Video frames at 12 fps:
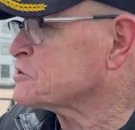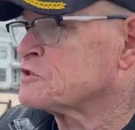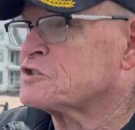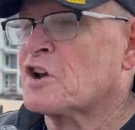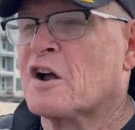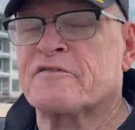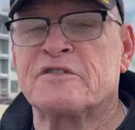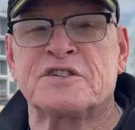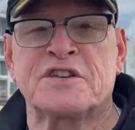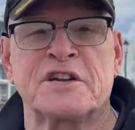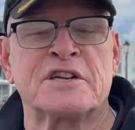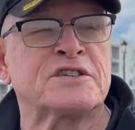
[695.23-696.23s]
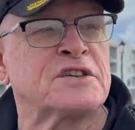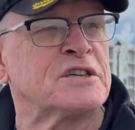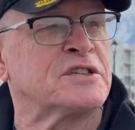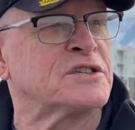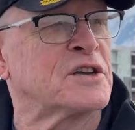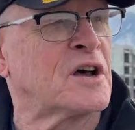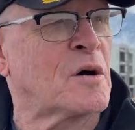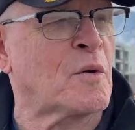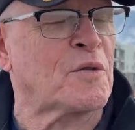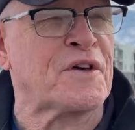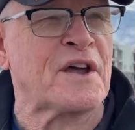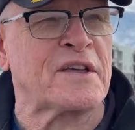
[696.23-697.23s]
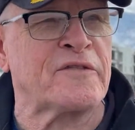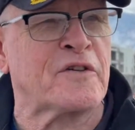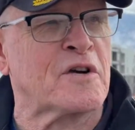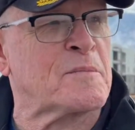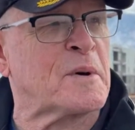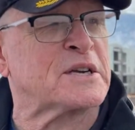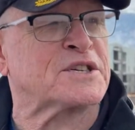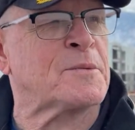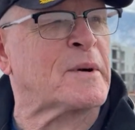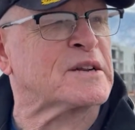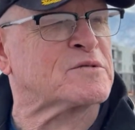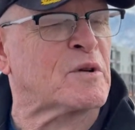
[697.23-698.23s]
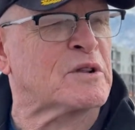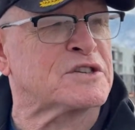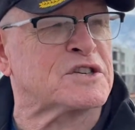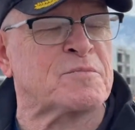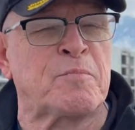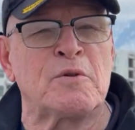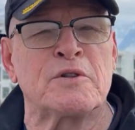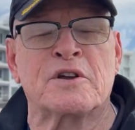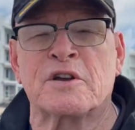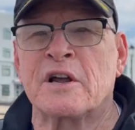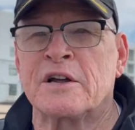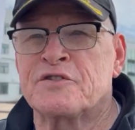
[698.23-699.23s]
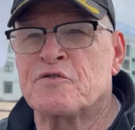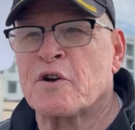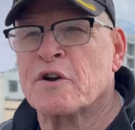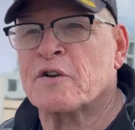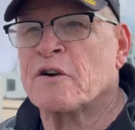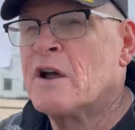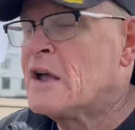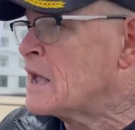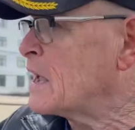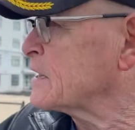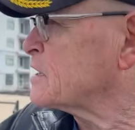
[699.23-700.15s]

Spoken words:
are sovereign citizens. Well, thank you very much. You might as well have just pulled a trigger and